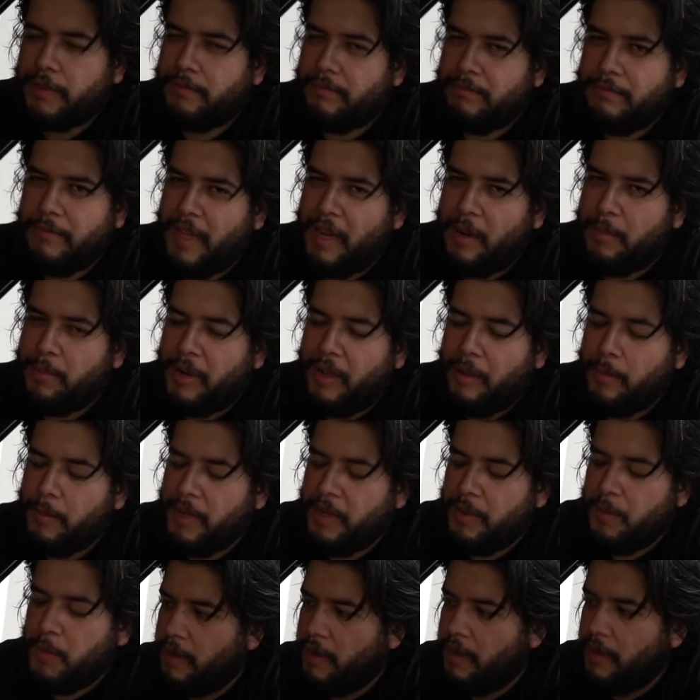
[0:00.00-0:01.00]
Not a
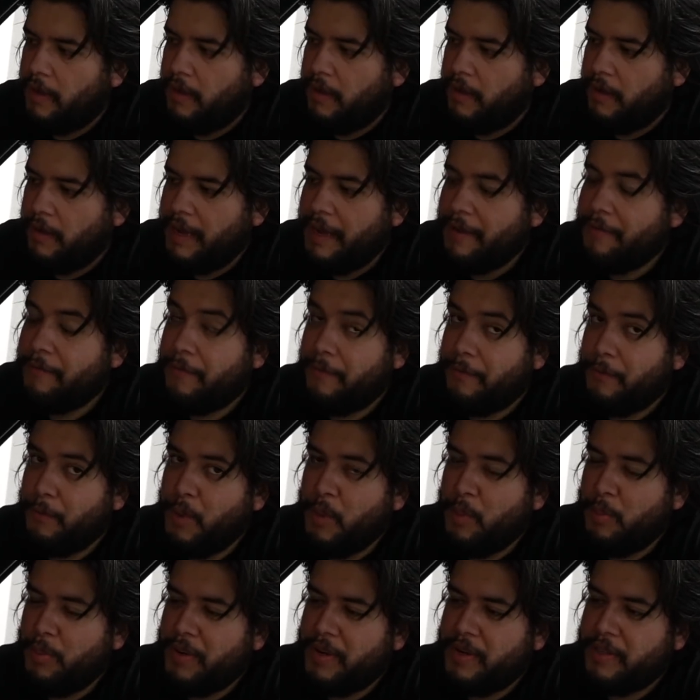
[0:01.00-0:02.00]
problem anymore. If
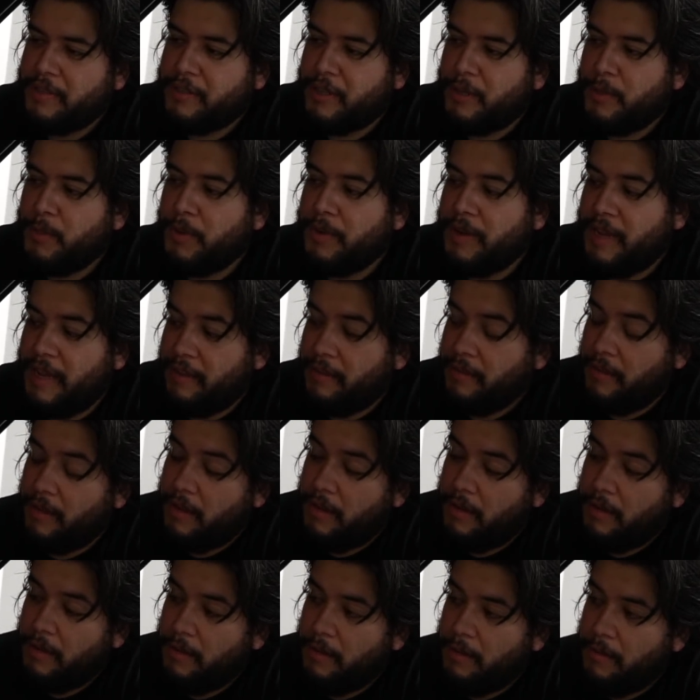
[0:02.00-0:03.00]
we put a turbo down
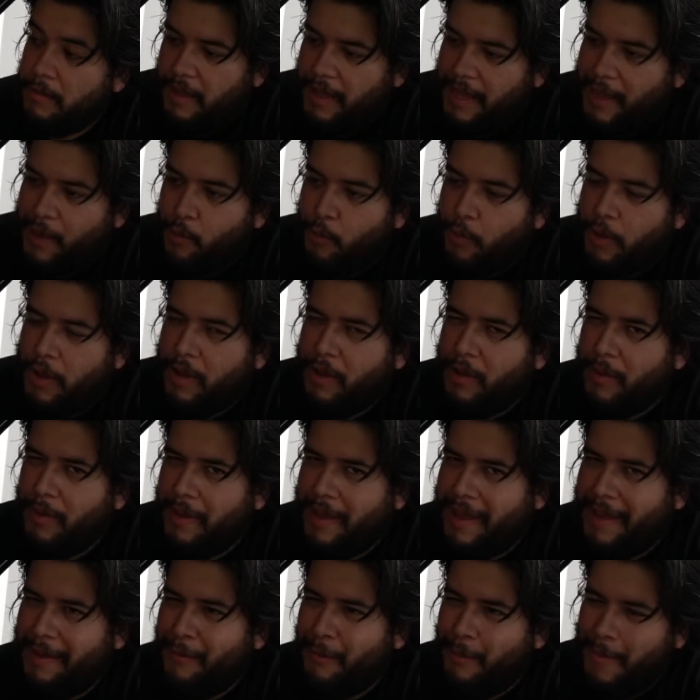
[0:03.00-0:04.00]
low, it
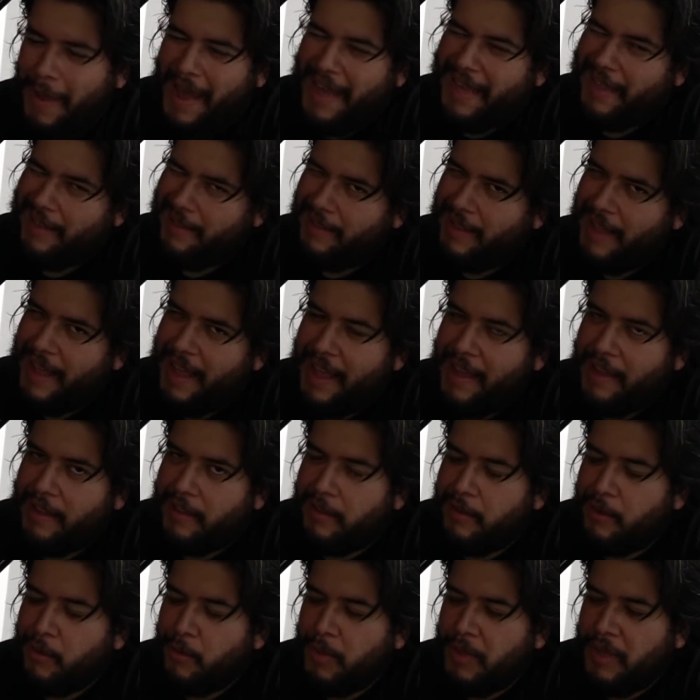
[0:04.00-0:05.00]
might lag a
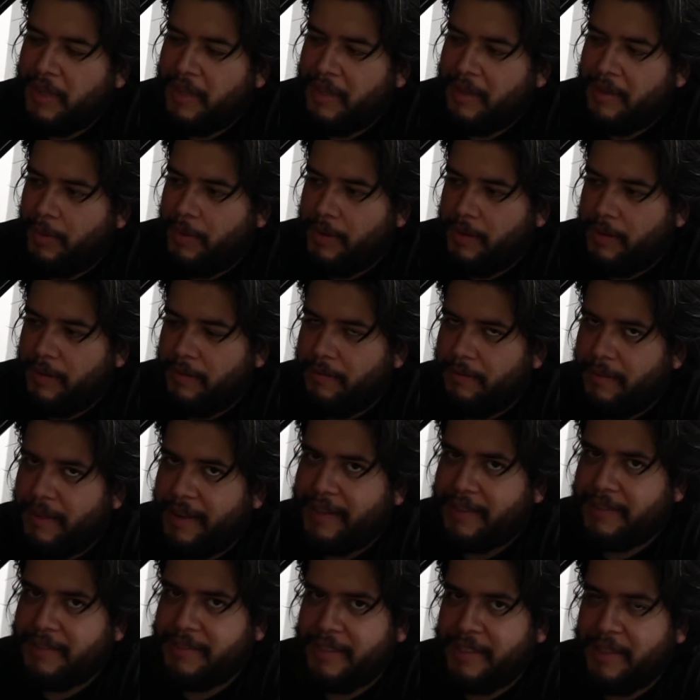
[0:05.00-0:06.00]
little bit, but
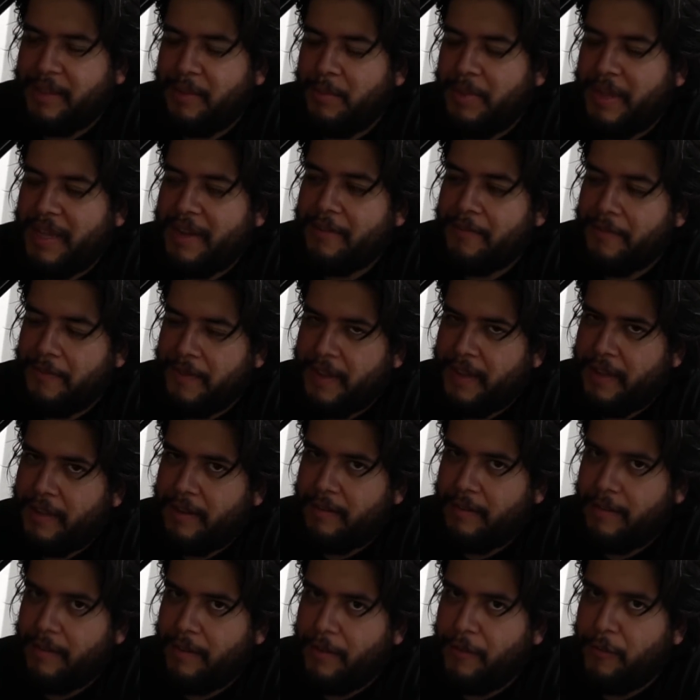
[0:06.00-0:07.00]
like I said, the benefit
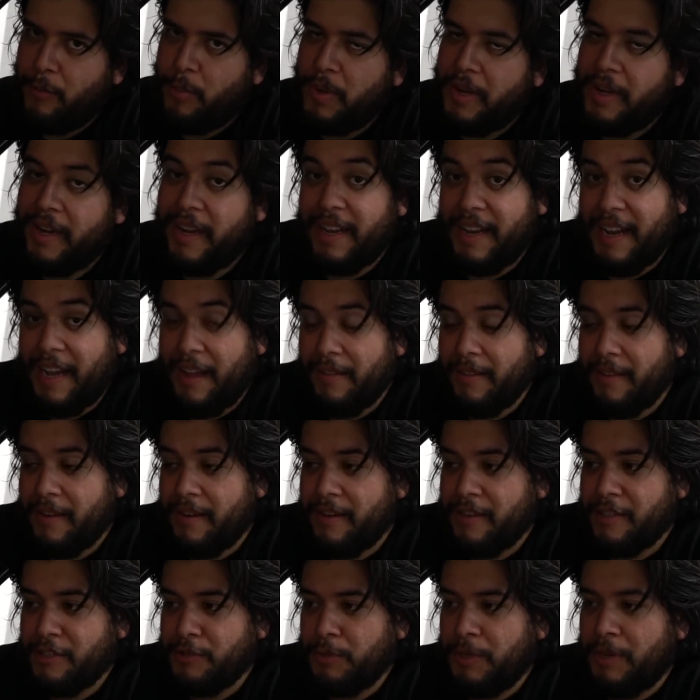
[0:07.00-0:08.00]
of putting it down
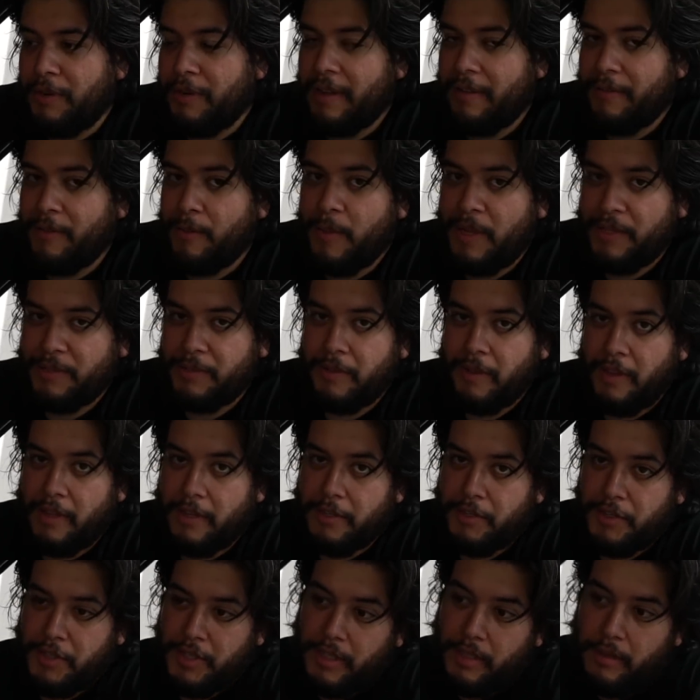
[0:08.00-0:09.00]
there is we don't have to mess with a lot of shit.